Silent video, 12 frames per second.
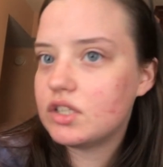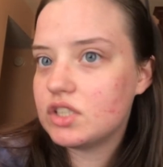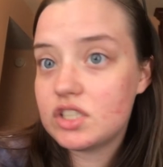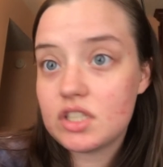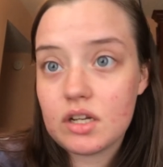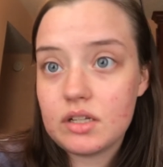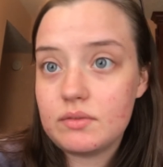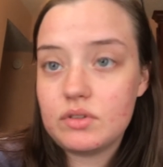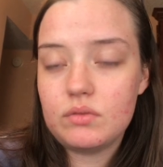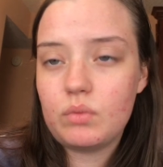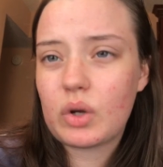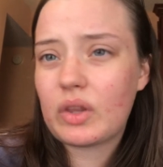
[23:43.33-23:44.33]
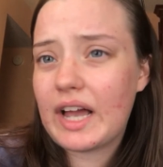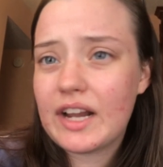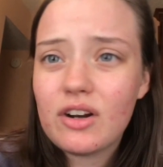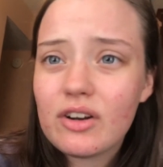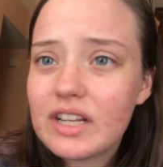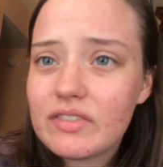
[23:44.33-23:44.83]
just a
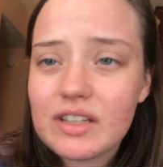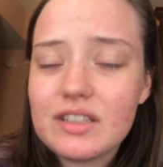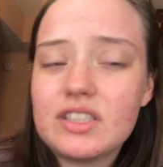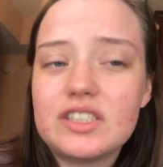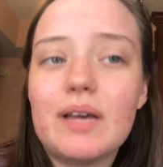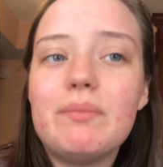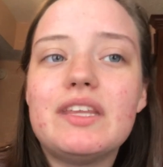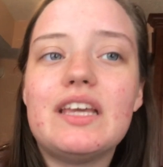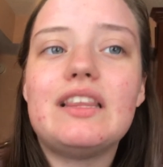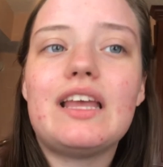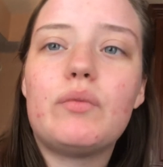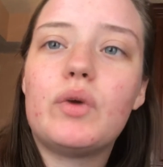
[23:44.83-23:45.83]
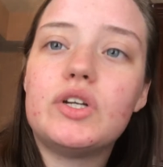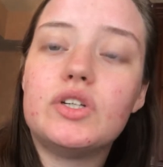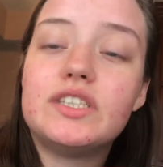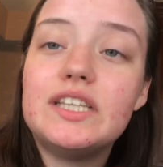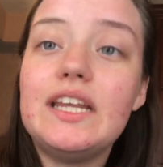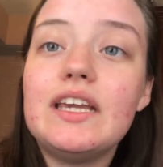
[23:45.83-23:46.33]
recliner, even just something that where you're
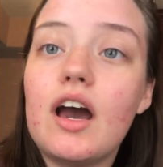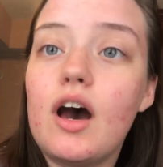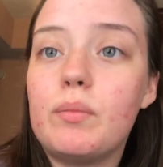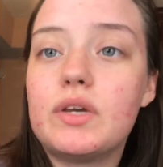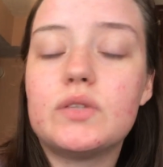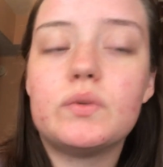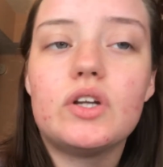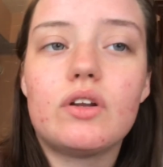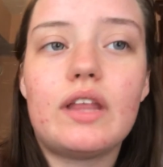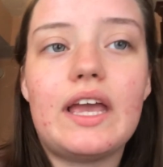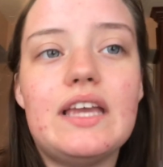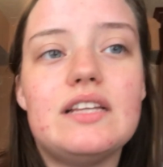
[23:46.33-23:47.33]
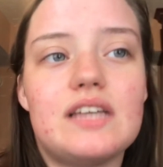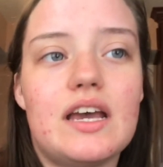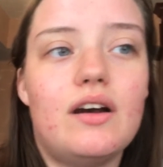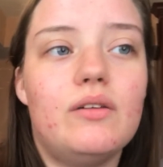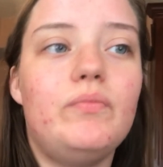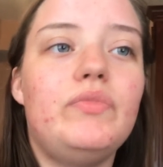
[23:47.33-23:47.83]
sitting up, because when you're laying
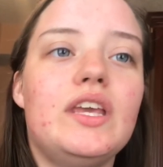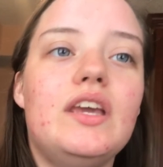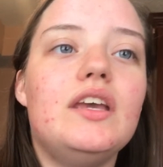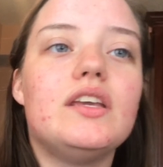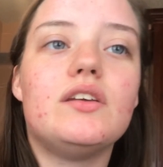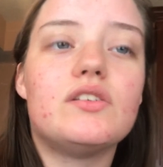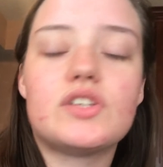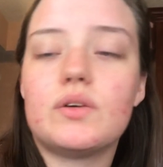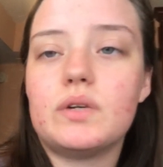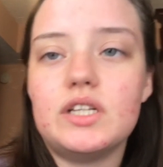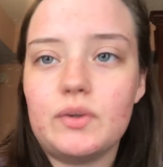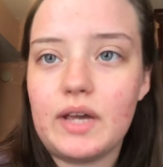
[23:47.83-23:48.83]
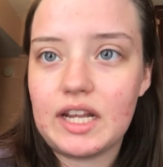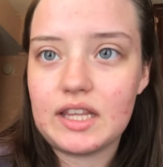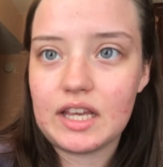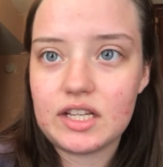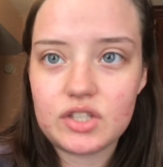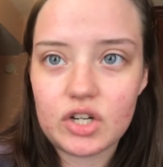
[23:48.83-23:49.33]
down you just don't want to do
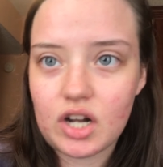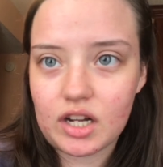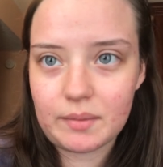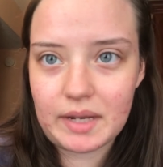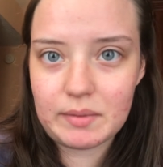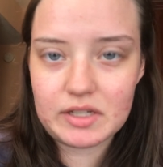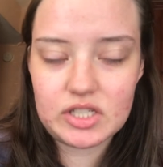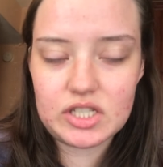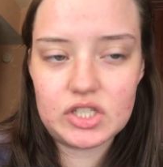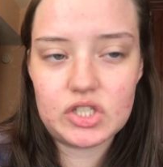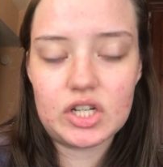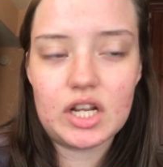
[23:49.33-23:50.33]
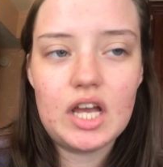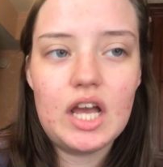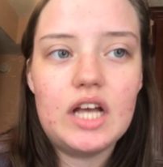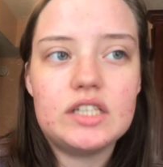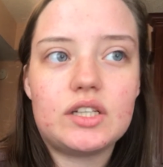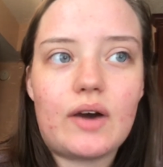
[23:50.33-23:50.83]
anything, so you're not going to pay much attention.
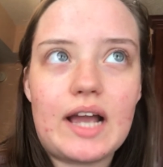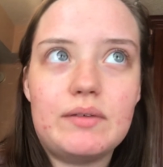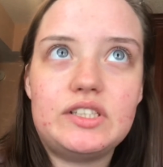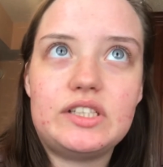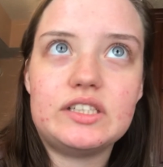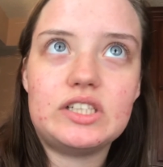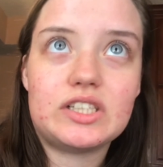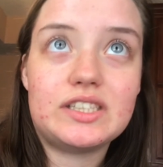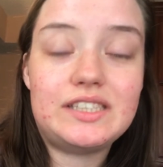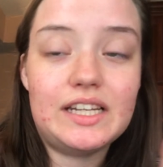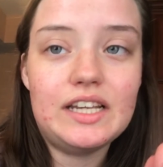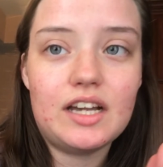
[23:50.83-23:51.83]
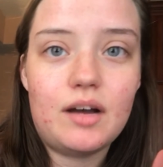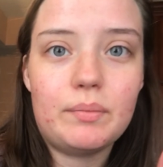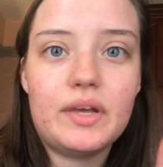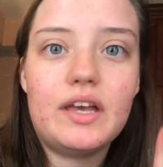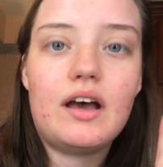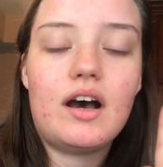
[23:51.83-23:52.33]
So I would suggest sitting up,
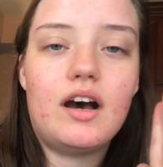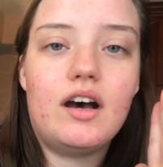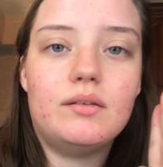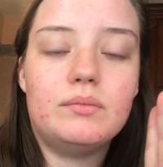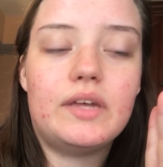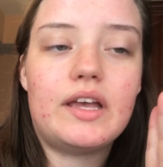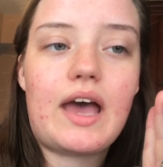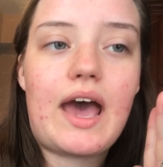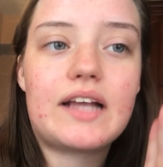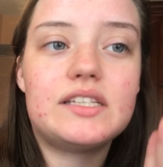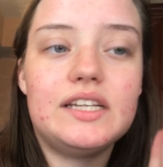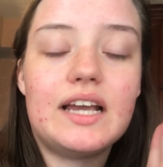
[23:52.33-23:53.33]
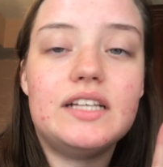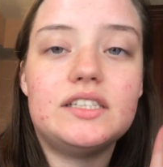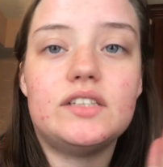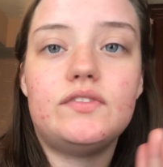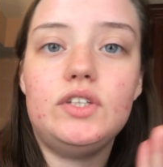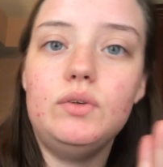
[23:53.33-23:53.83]
acting as
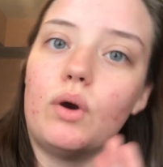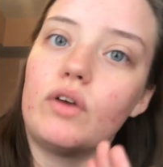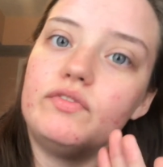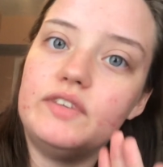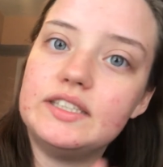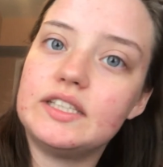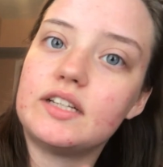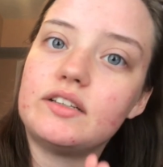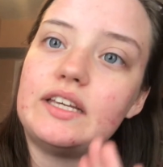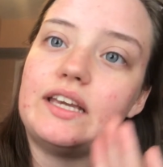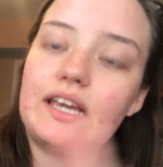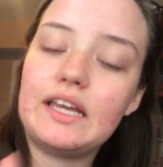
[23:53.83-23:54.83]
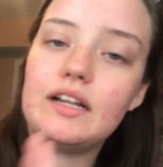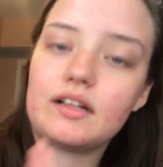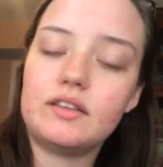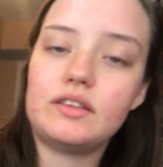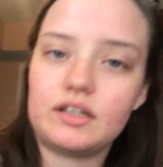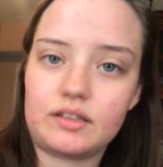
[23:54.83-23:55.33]
if you are physically in
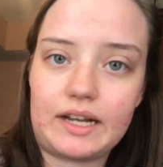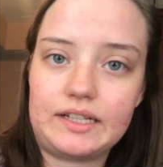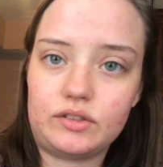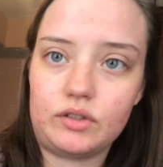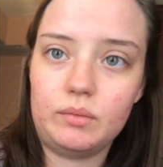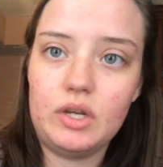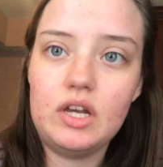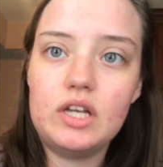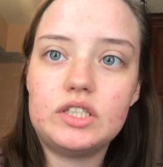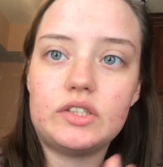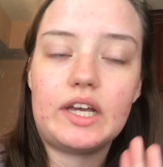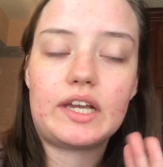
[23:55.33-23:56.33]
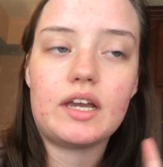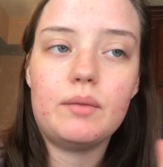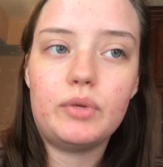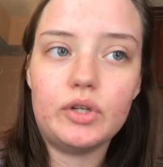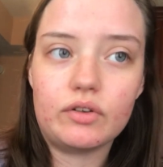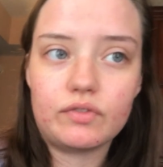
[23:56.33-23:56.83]
the classroom. So like,
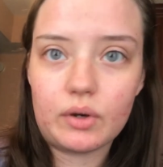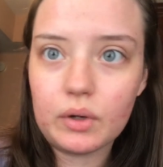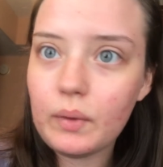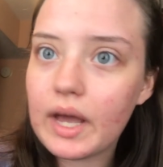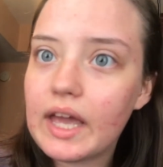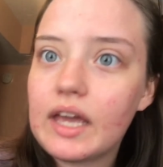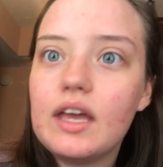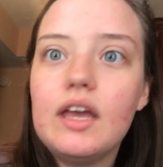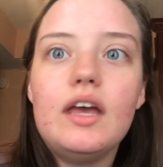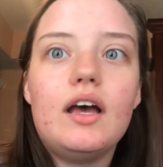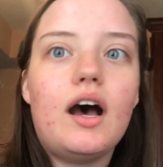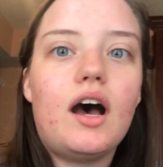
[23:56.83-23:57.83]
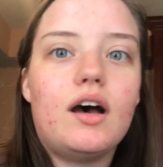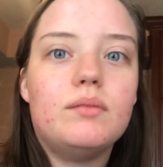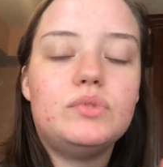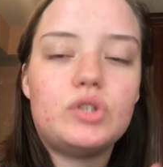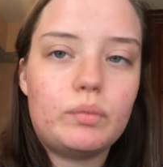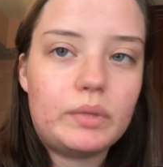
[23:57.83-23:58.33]
put your phone away,
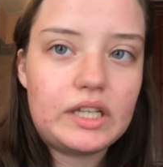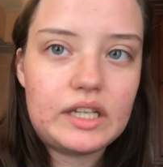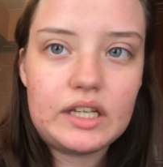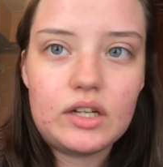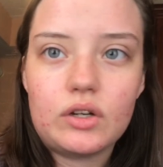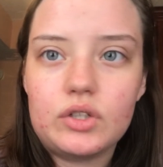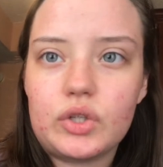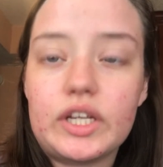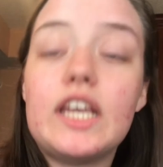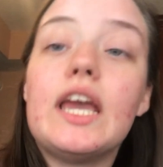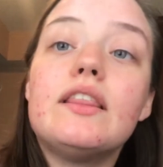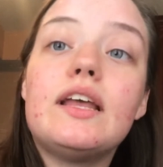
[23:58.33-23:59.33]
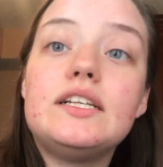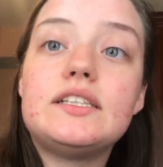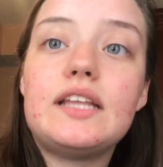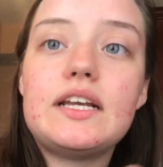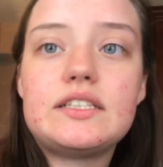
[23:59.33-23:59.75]
don't be eating or drinking, unless they